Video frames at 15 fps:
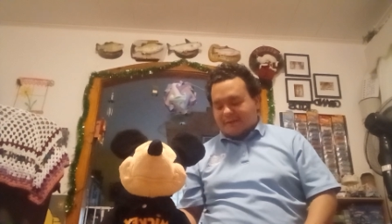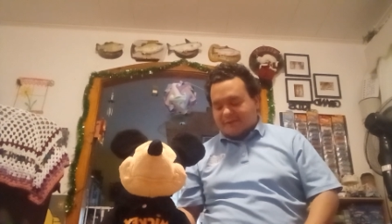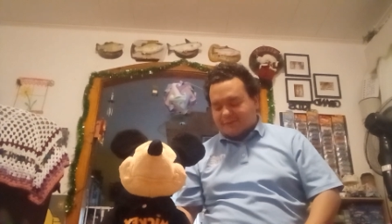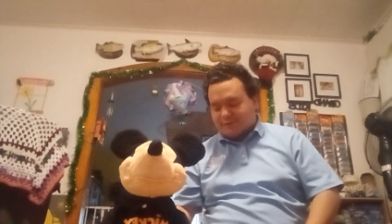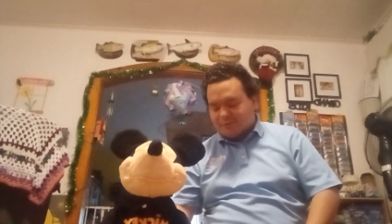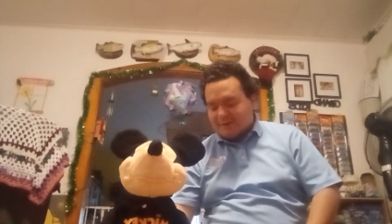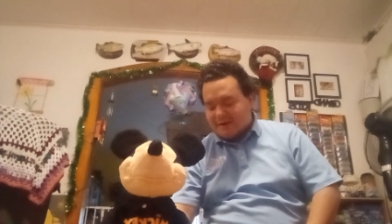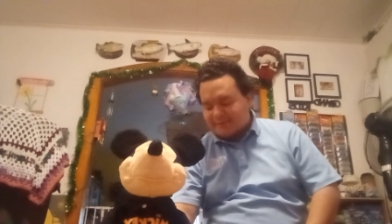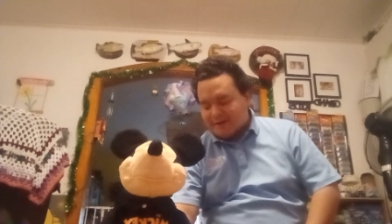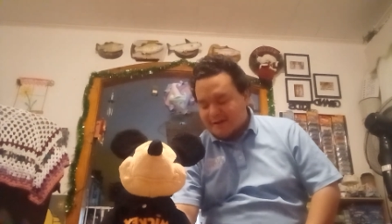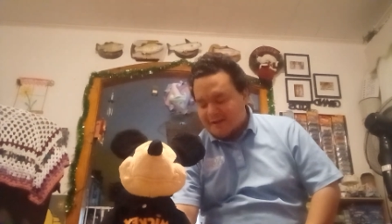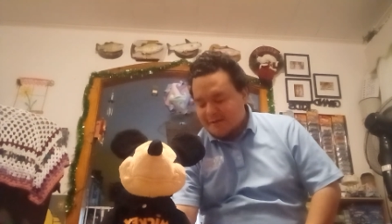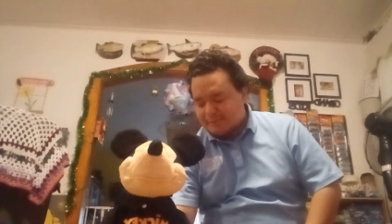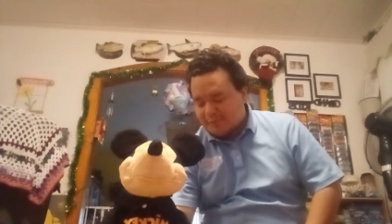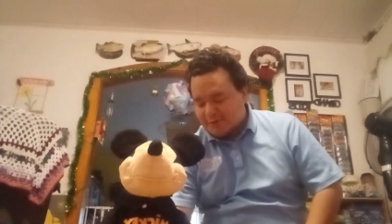Like, so whenever I
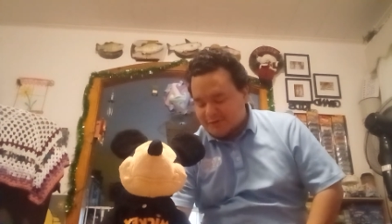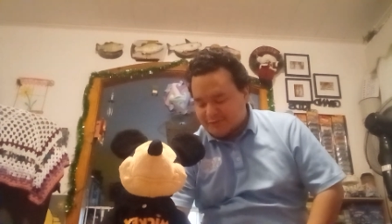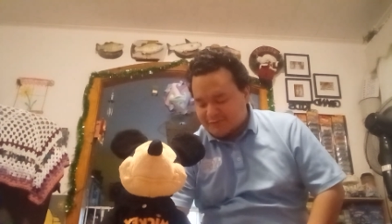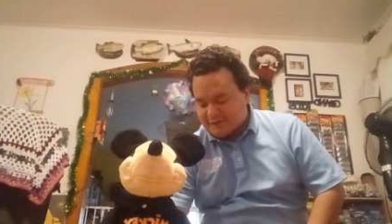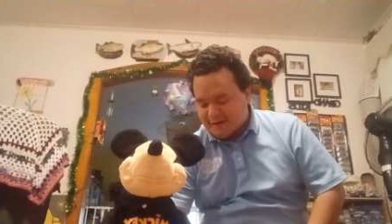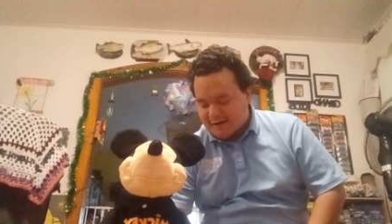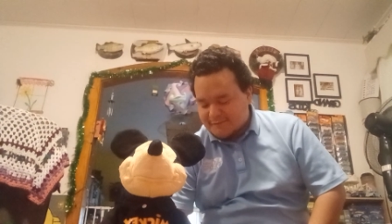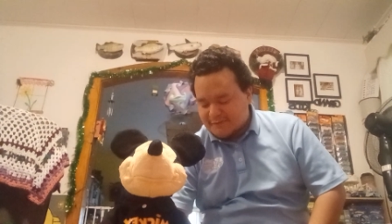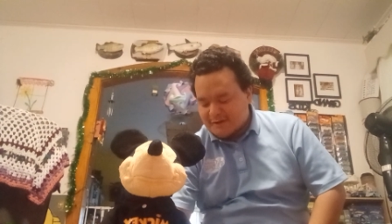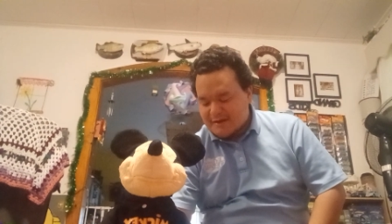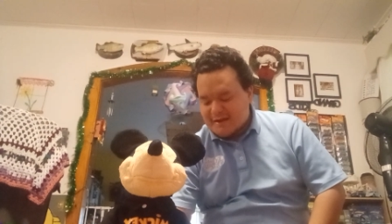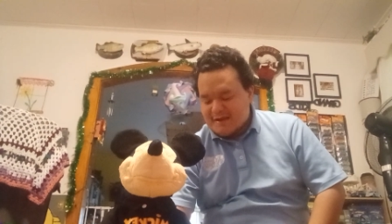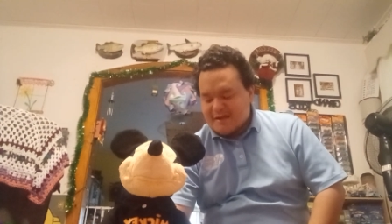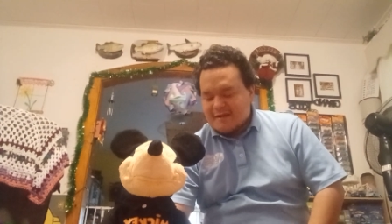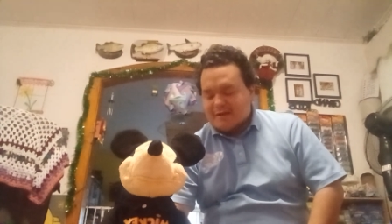import stuff,
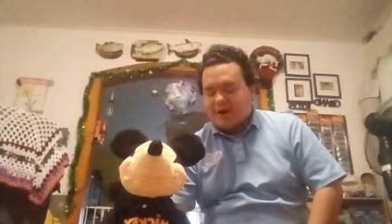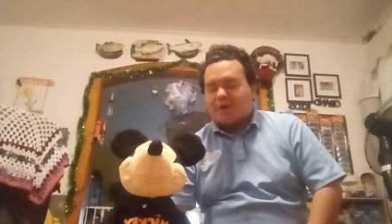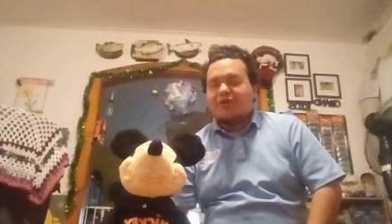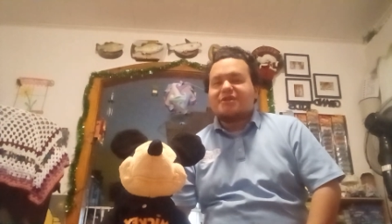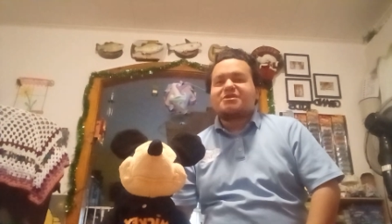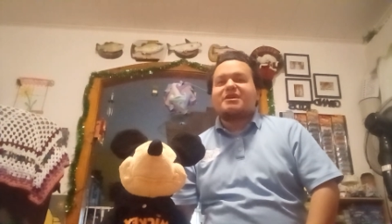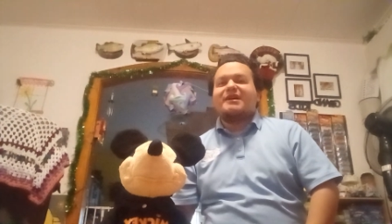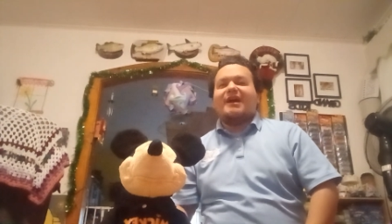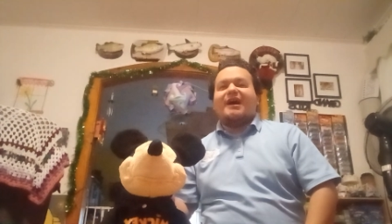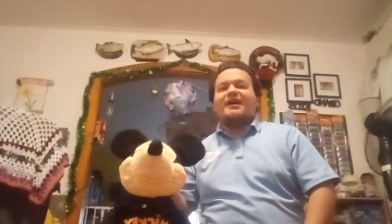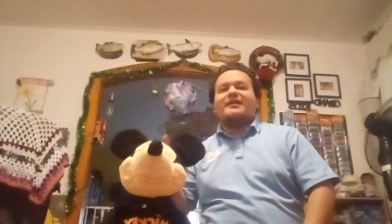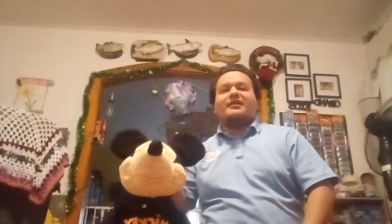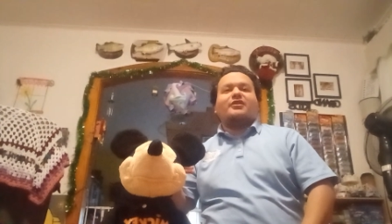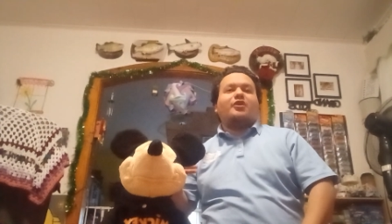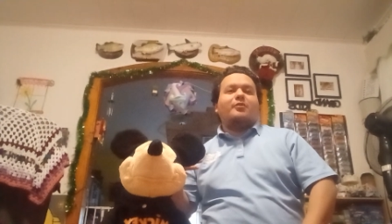I always try to
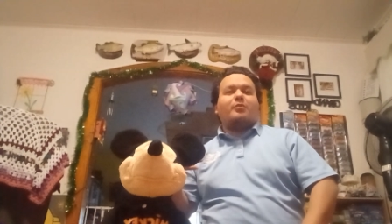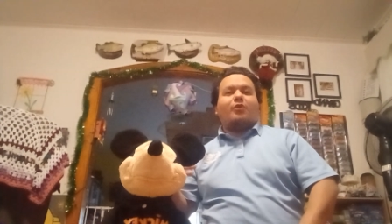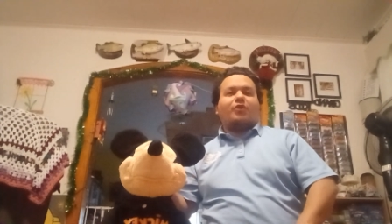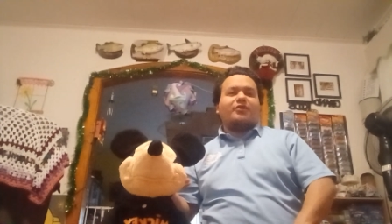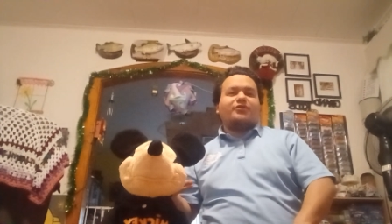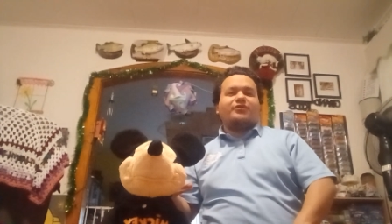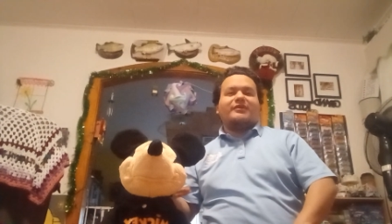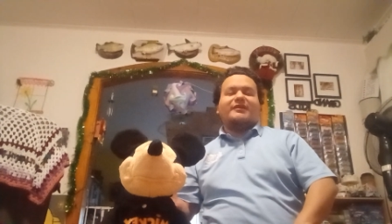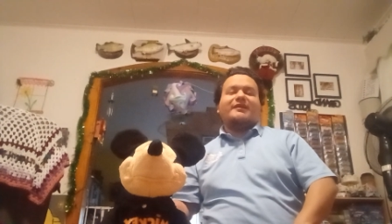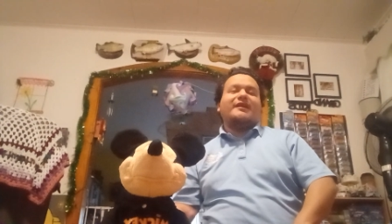add a little more to it.